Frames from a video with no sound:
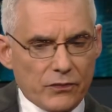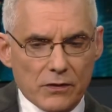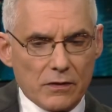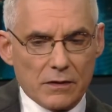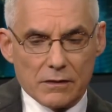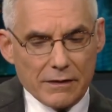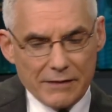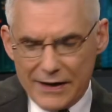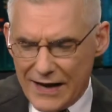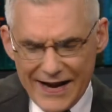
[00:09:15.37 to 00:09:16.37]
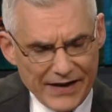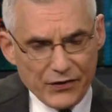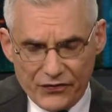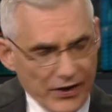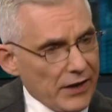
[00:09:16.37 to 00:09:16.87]
were I get
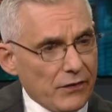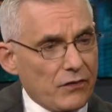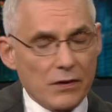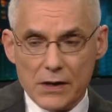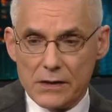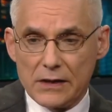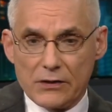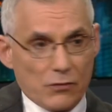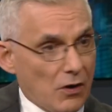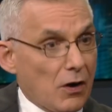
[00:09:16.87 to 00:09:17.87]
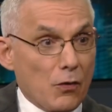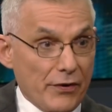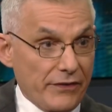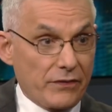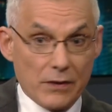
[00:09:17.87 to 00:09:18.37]
the sense that there were
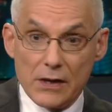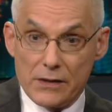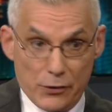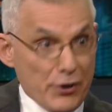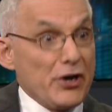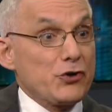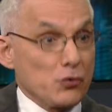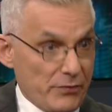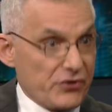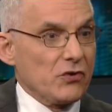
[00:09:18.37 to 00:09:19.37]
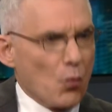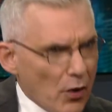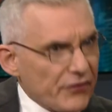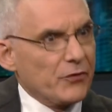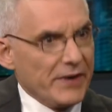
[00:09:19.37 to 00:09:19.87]
always their initial mission
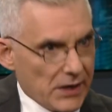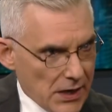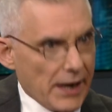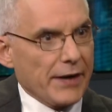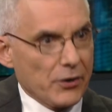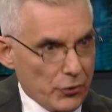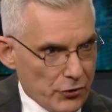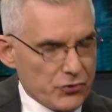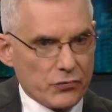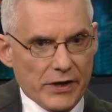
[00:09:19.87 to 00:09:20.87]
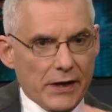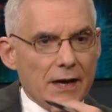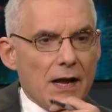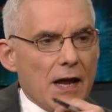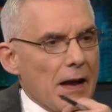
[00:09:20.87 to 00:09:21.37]
was to be kind yes. and nurturing. Mm
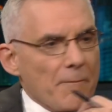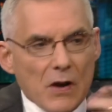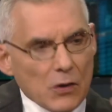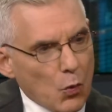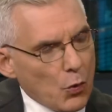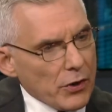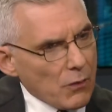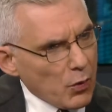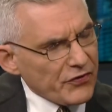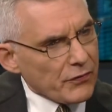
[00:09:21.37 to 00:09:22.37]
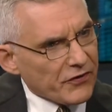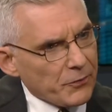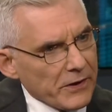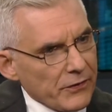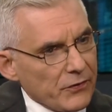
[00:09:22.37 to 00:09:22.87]
-hmm. What's your
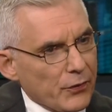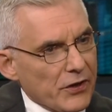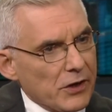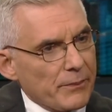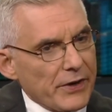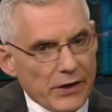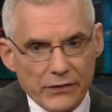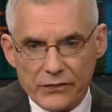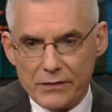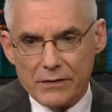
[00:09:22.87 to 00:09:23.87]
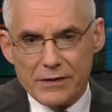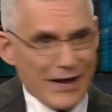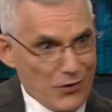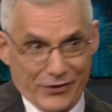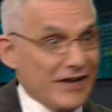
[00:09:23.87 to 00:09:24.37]
experience with companies
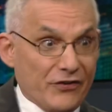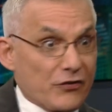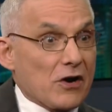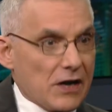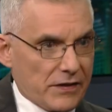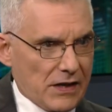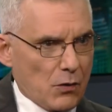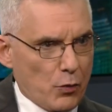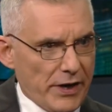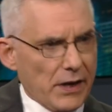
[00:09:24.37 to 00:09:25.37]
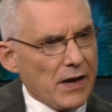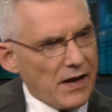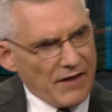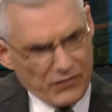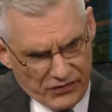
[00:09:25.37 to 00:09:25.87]
that didn't start out that way?
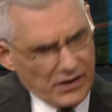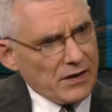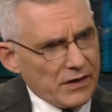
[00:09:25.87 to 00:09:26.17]
Have you seen